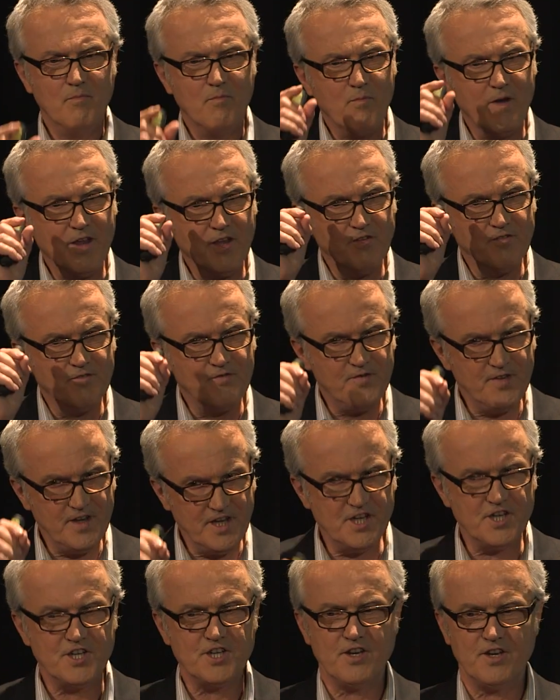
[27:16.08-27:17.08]
when you
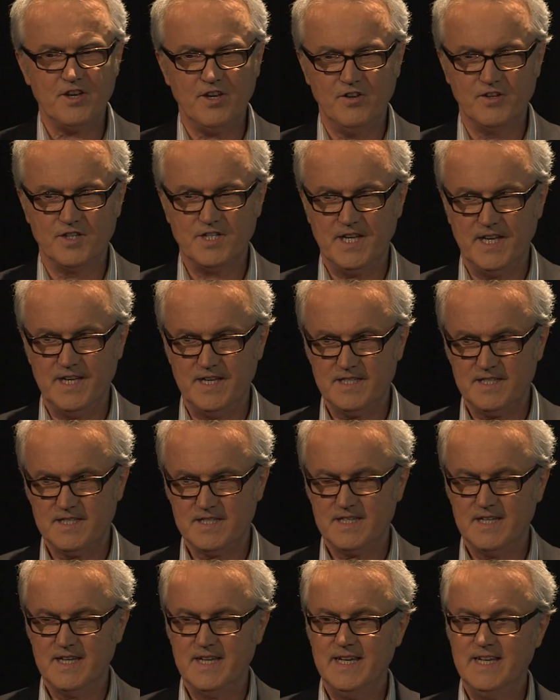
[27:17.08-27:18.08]
finish your
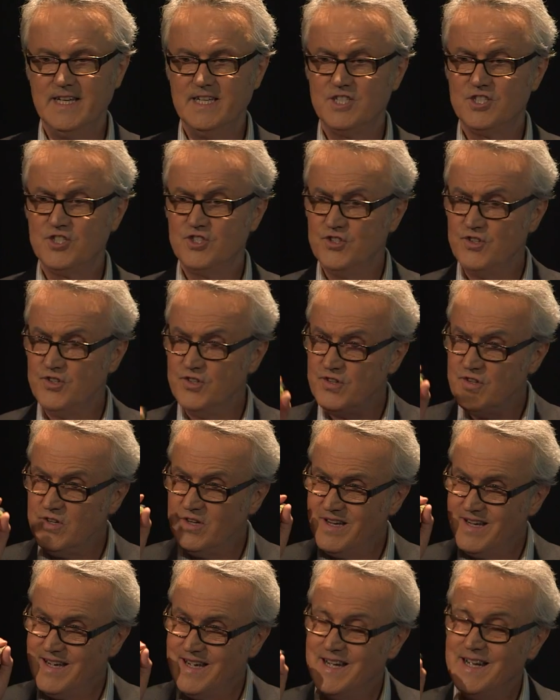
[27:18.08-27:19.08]
test is to
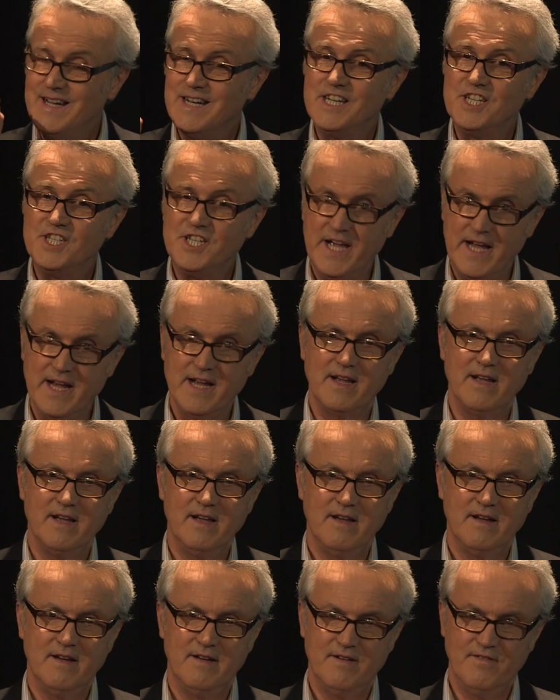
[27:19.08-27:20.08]
check
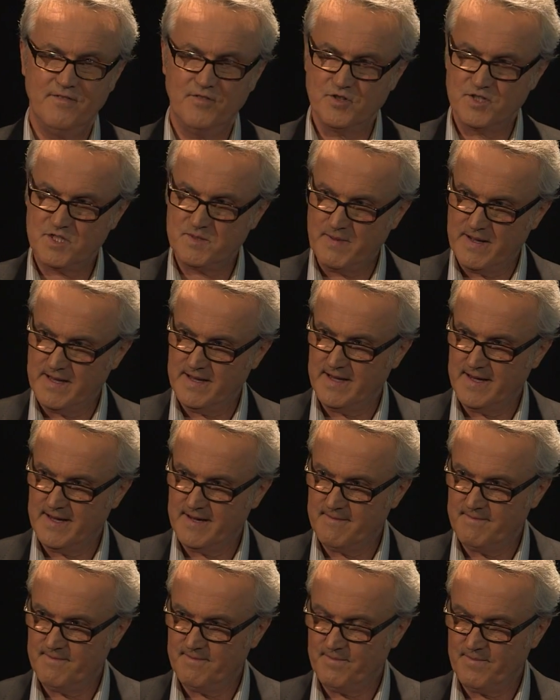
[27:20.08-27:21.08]
for
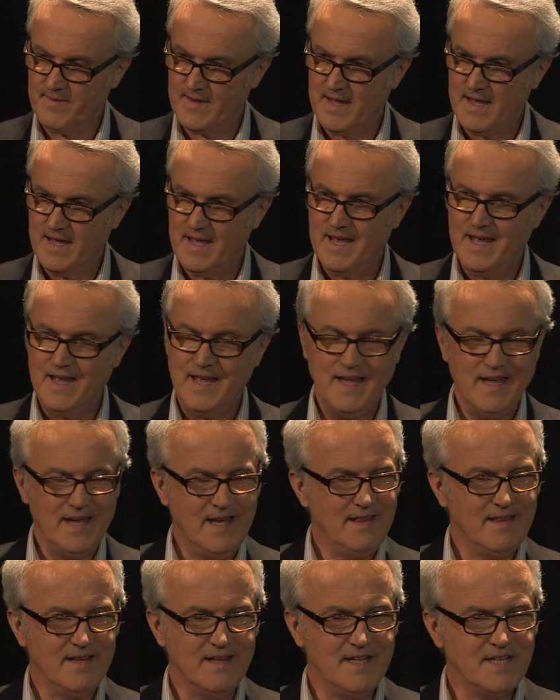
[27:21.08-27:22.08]
spelling.
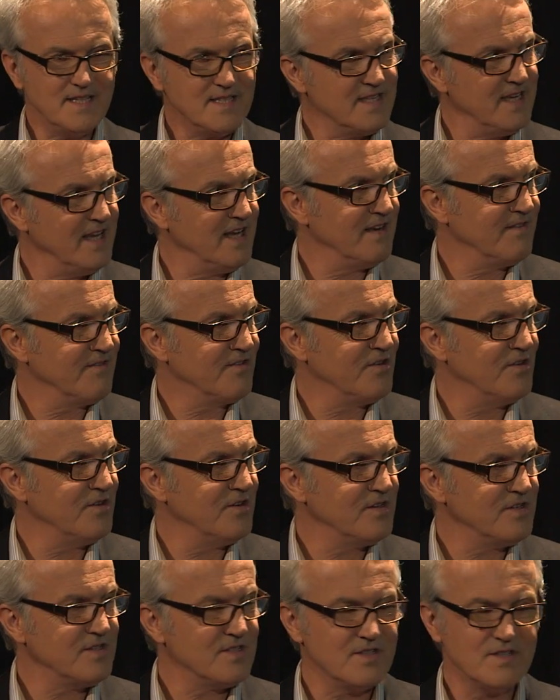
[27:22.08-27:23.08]
In the listening, of
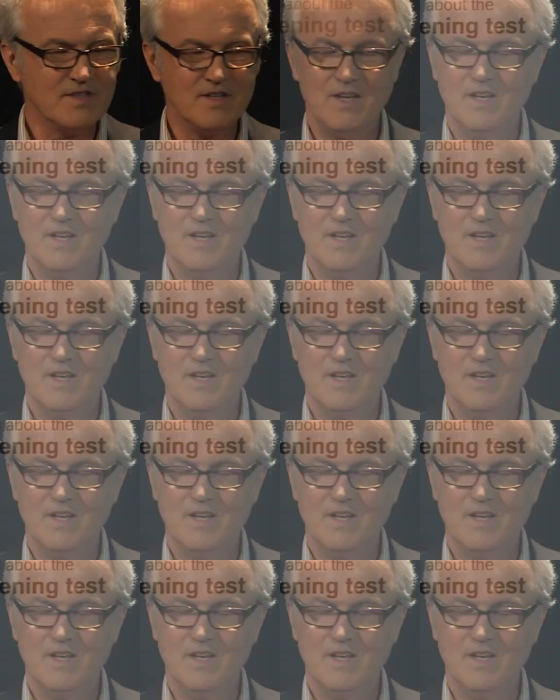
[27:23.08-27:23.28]
course,